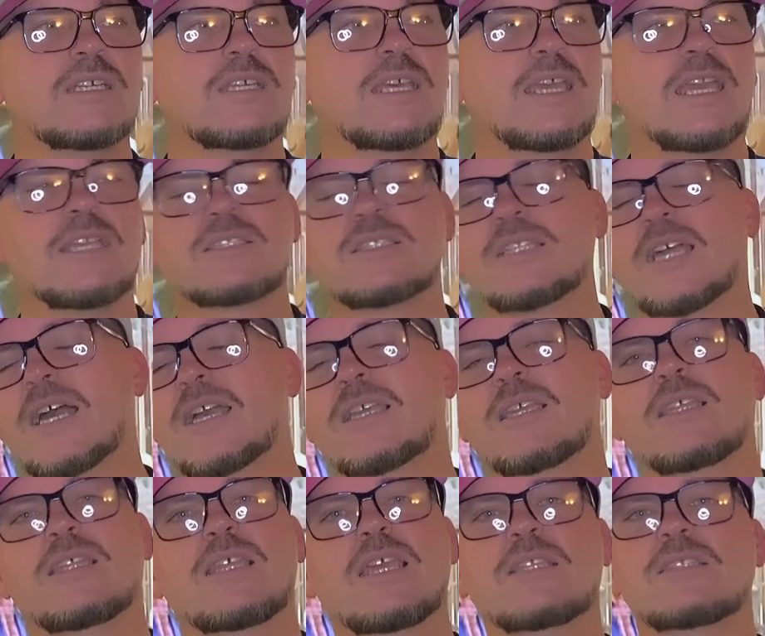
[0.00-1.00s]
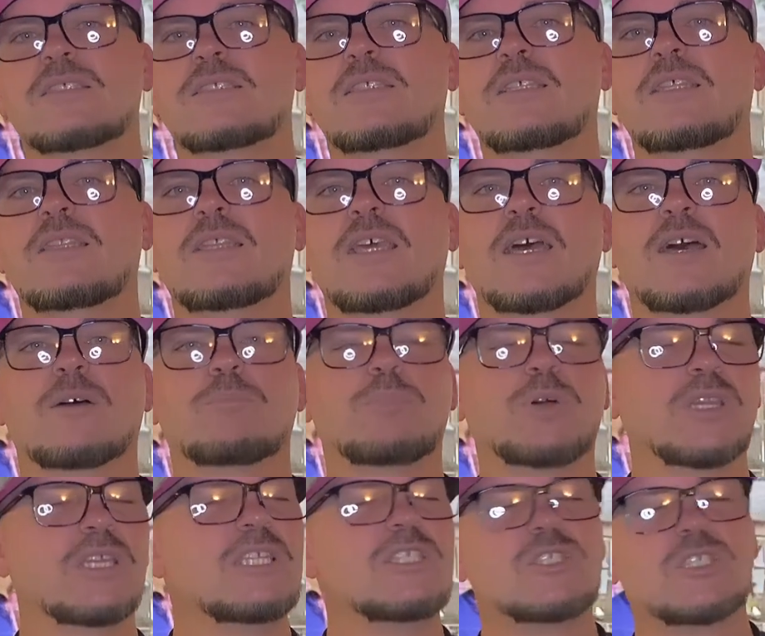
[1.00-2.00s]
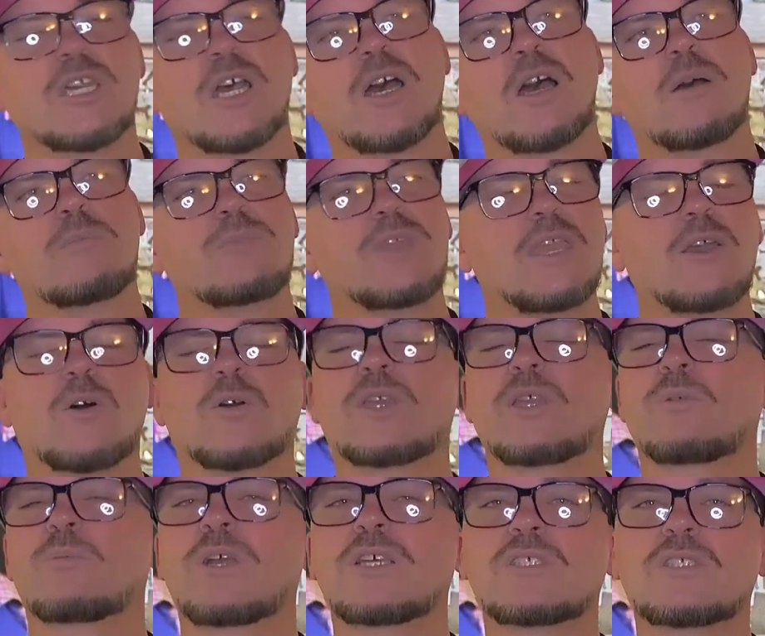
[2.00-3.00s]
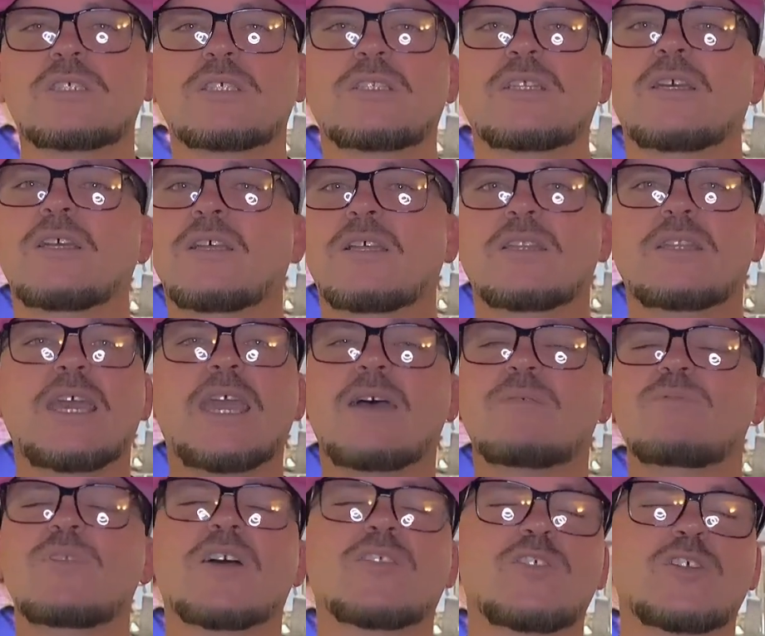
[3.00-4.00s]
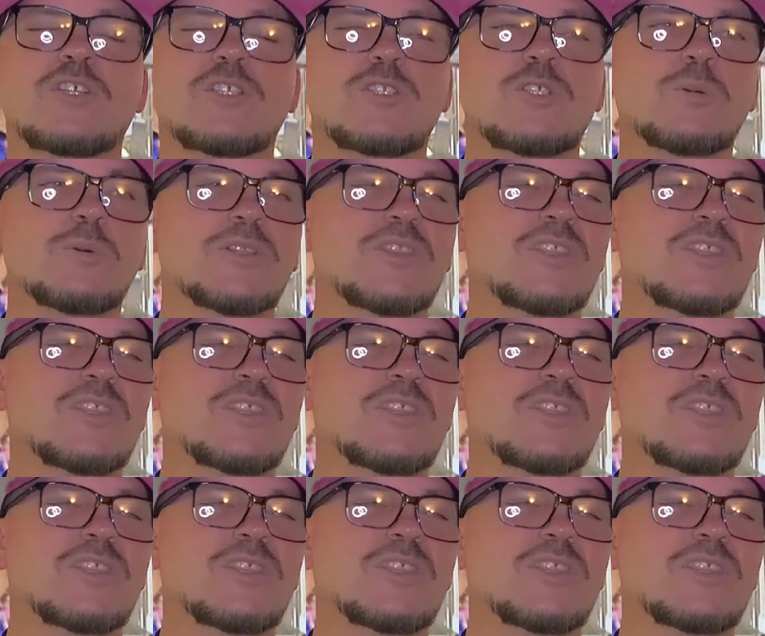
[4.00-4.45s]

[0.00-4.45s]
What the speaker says: It's the police come, they all get arrested. They have nothing to do with